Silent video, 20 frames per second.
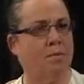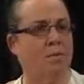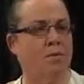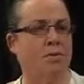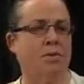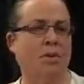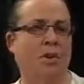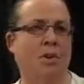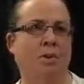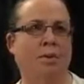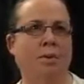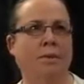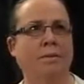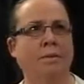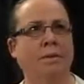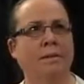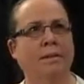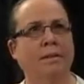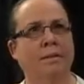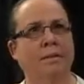So
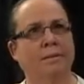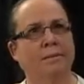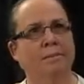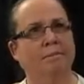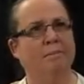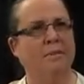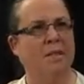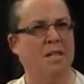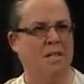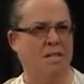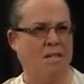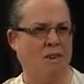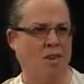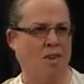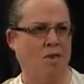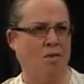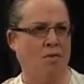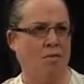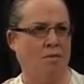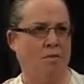there's
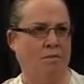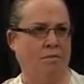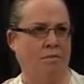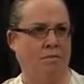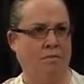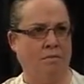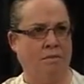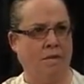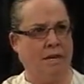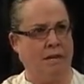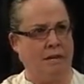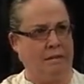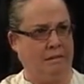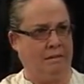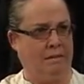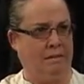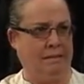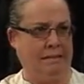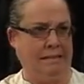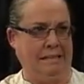no
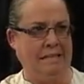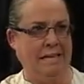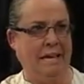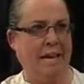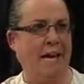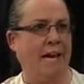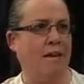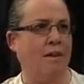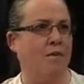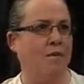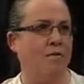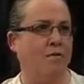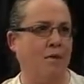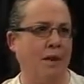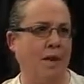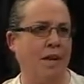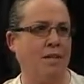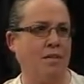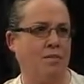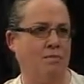hard and
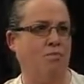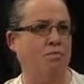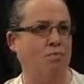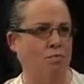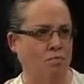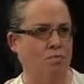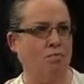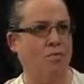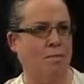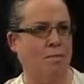fast rules